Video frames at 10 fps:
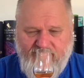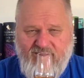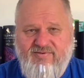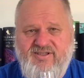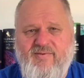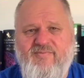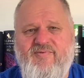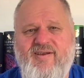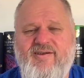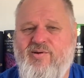
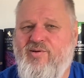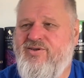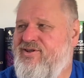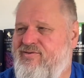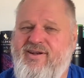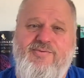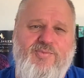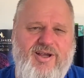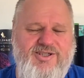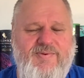Something also
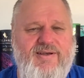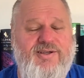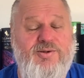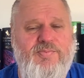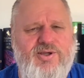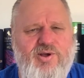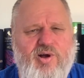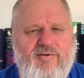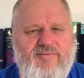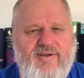reminds me a little bit
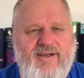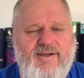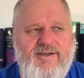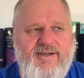of a